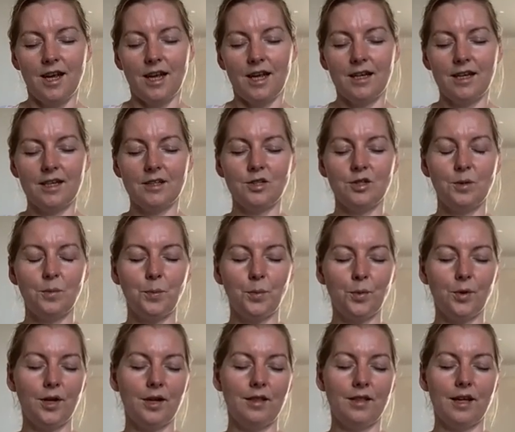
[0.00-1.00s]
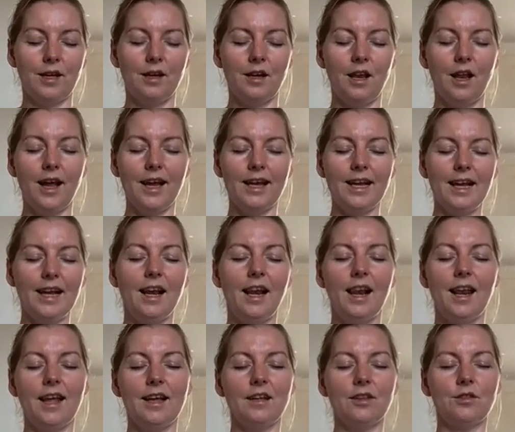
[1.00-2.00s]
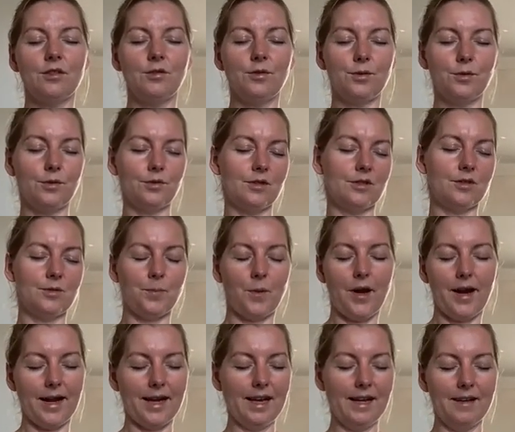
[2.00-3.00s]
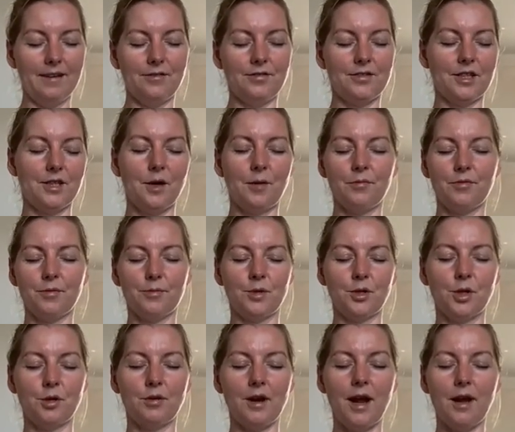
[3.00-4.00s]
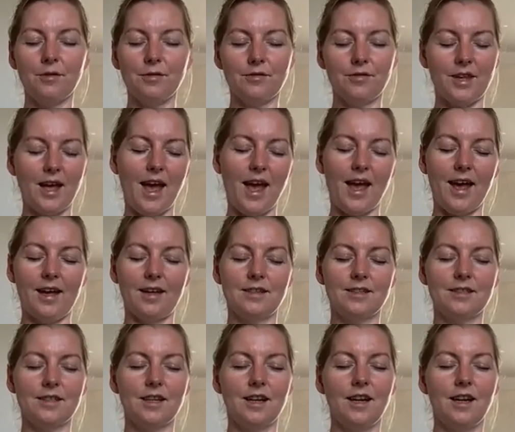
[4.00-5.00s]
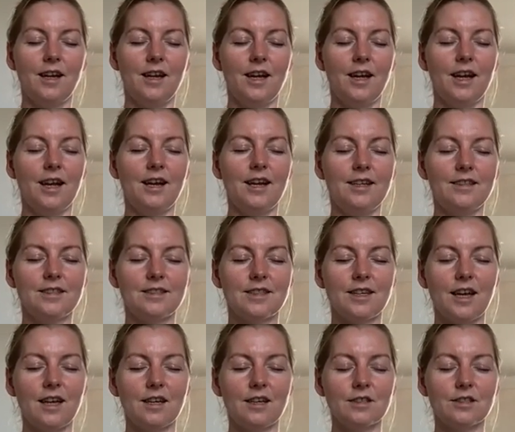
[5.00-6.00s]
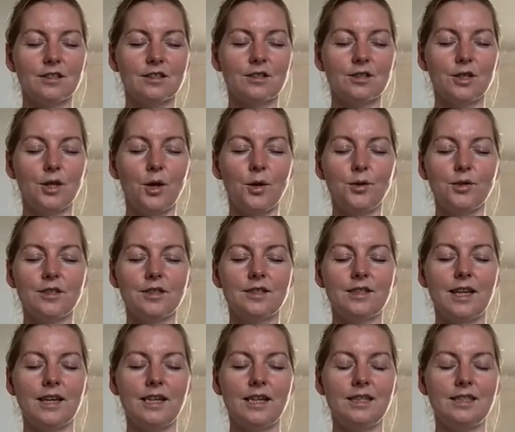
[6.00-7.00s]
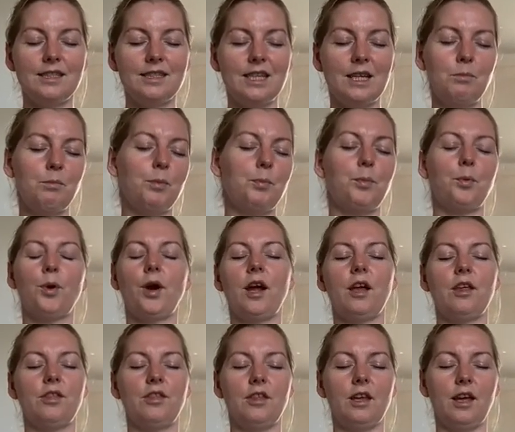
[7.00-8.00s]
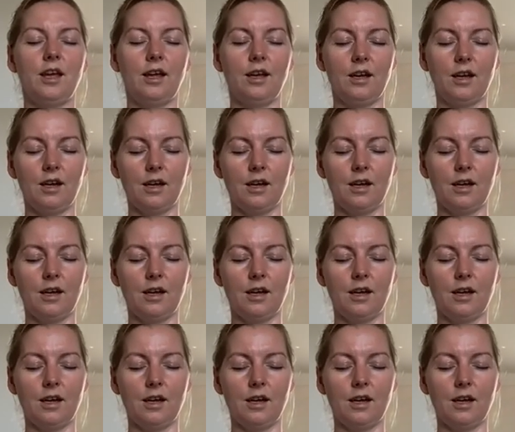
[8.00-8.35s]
And as you breathe in, lightly lengthen through the spine, lifting up from the crown of the head. And let's take a slow, steady, deep breath in.